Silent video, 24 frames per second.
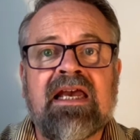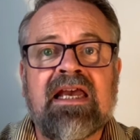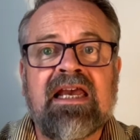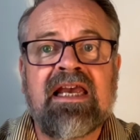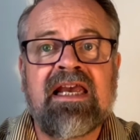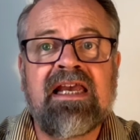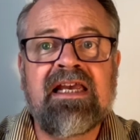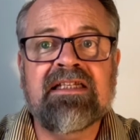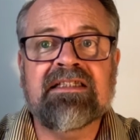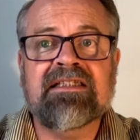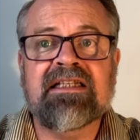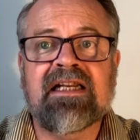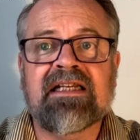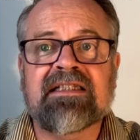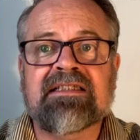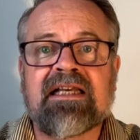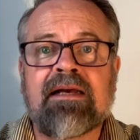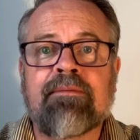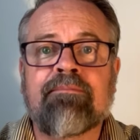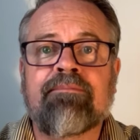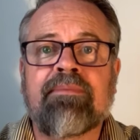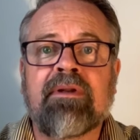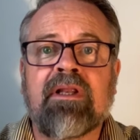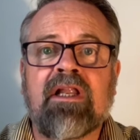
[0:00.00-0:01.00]
Here's an
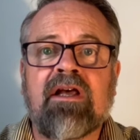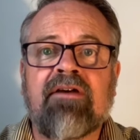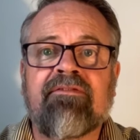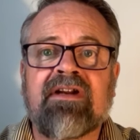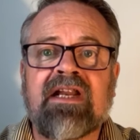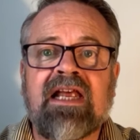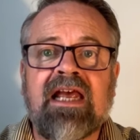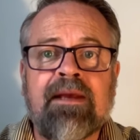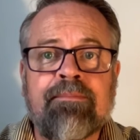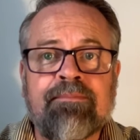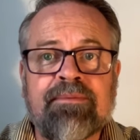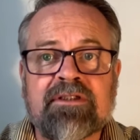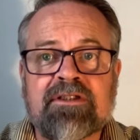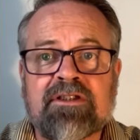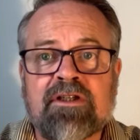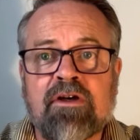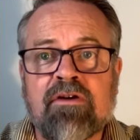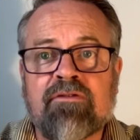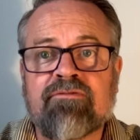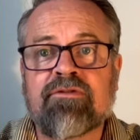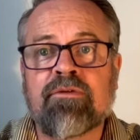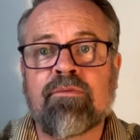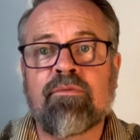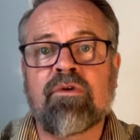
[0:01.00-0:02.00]
example of an
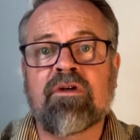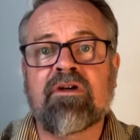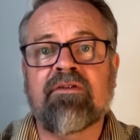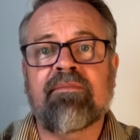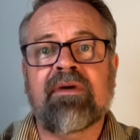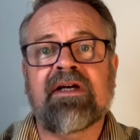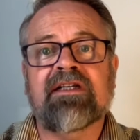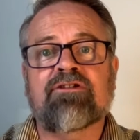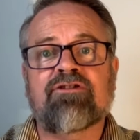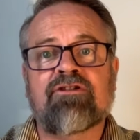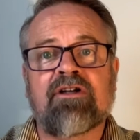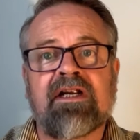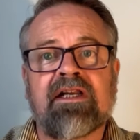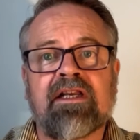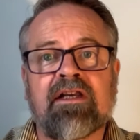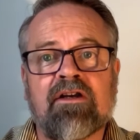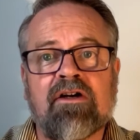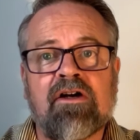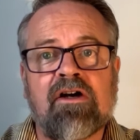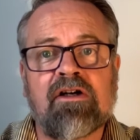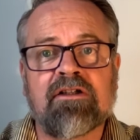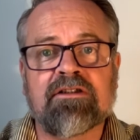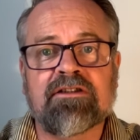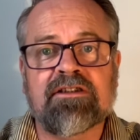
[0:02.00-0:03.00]
episode from one of my training
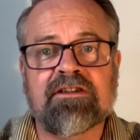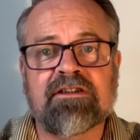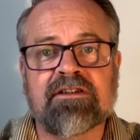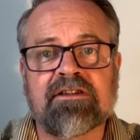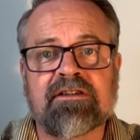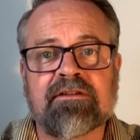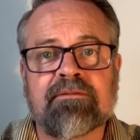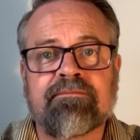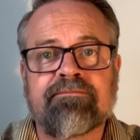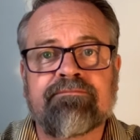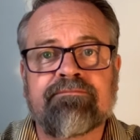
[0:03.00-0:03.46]
courses.